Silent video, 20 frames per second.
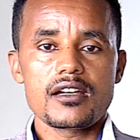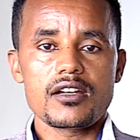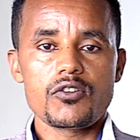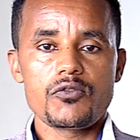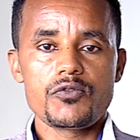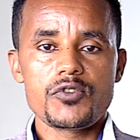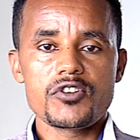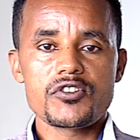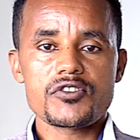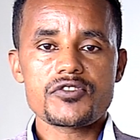Hello
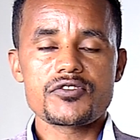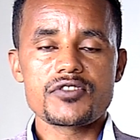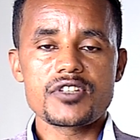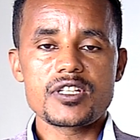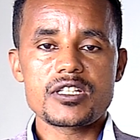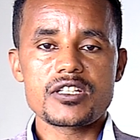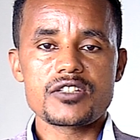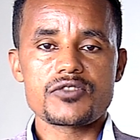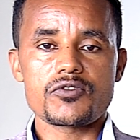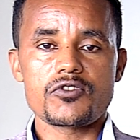viewers,
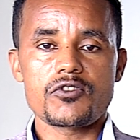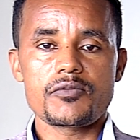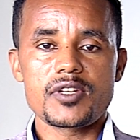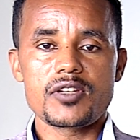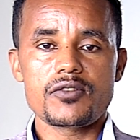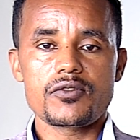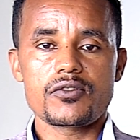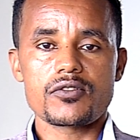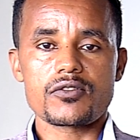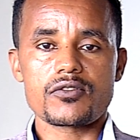this is
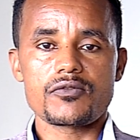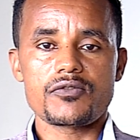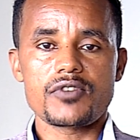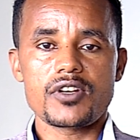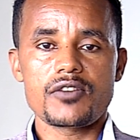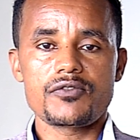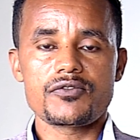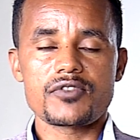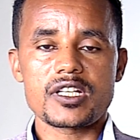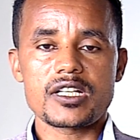Oben Horn of
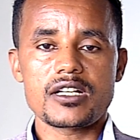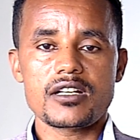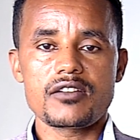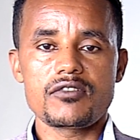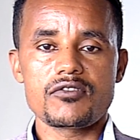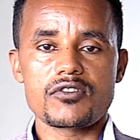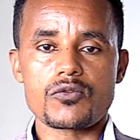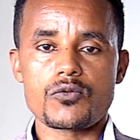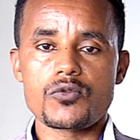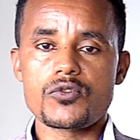Africa.
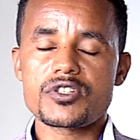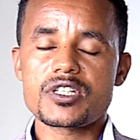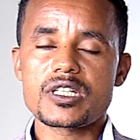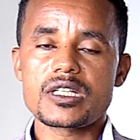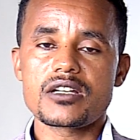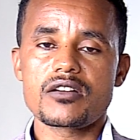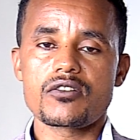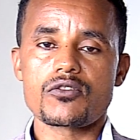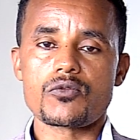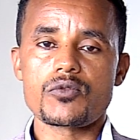You are
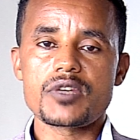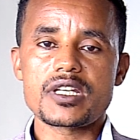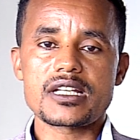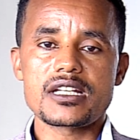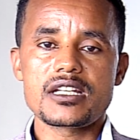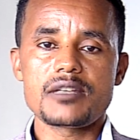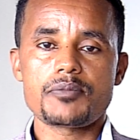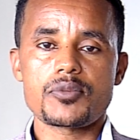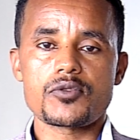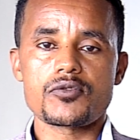watching our
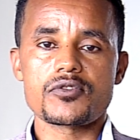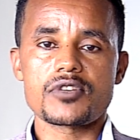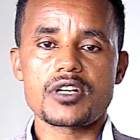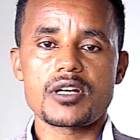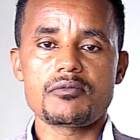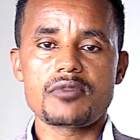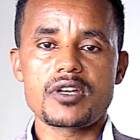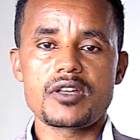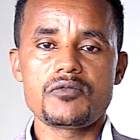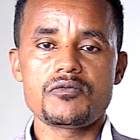weekly
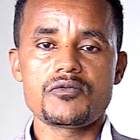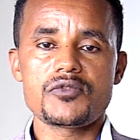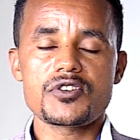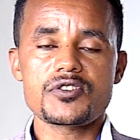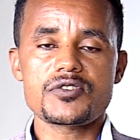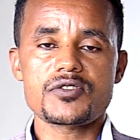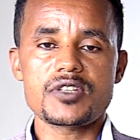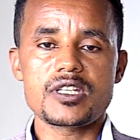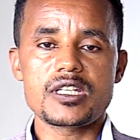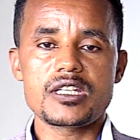program
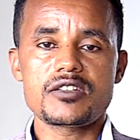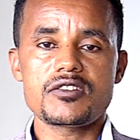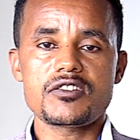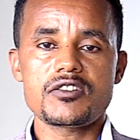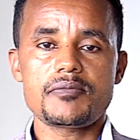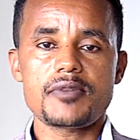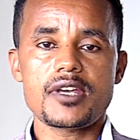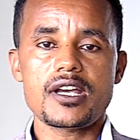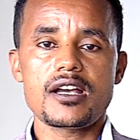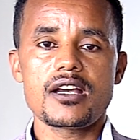Invest in
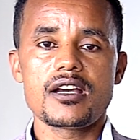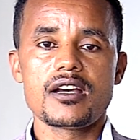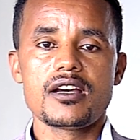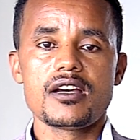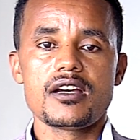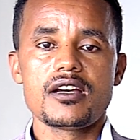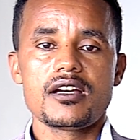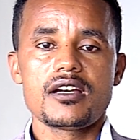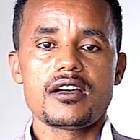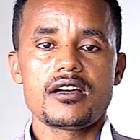Ethiopia,
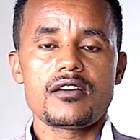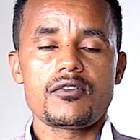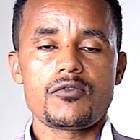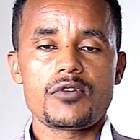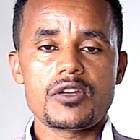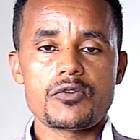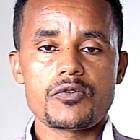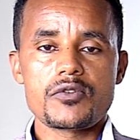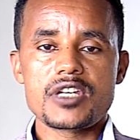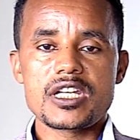
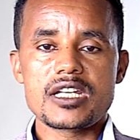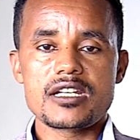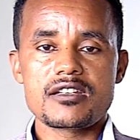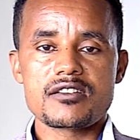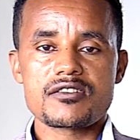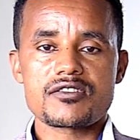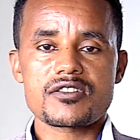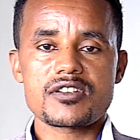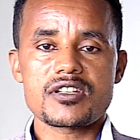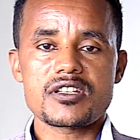where we
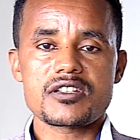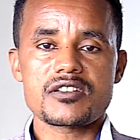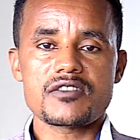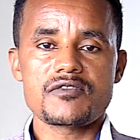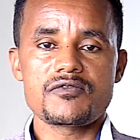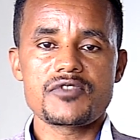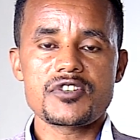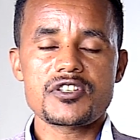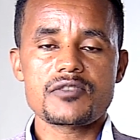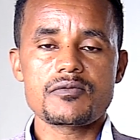discuss
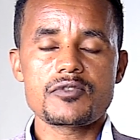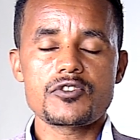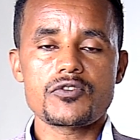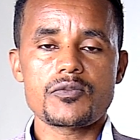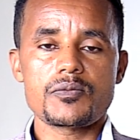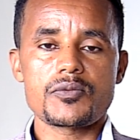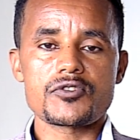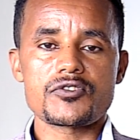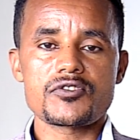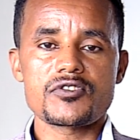investment
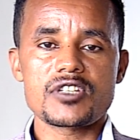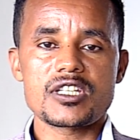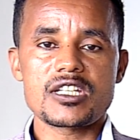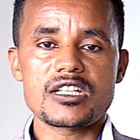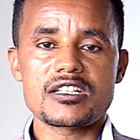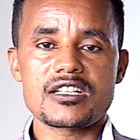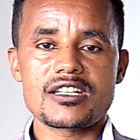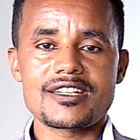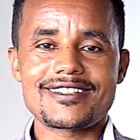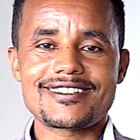
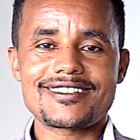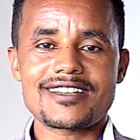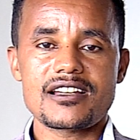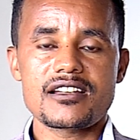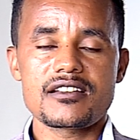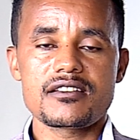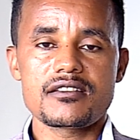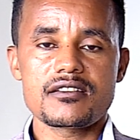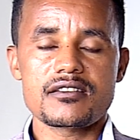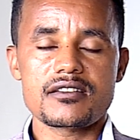opportunities and the
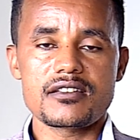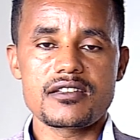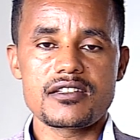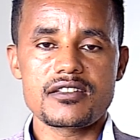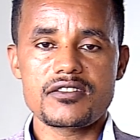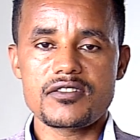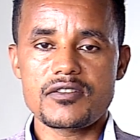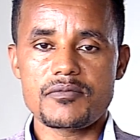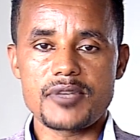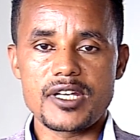challenges in
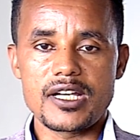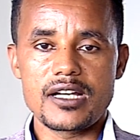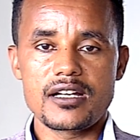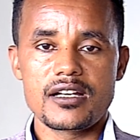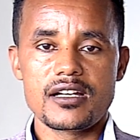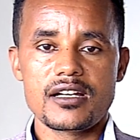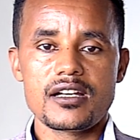Ethiopia.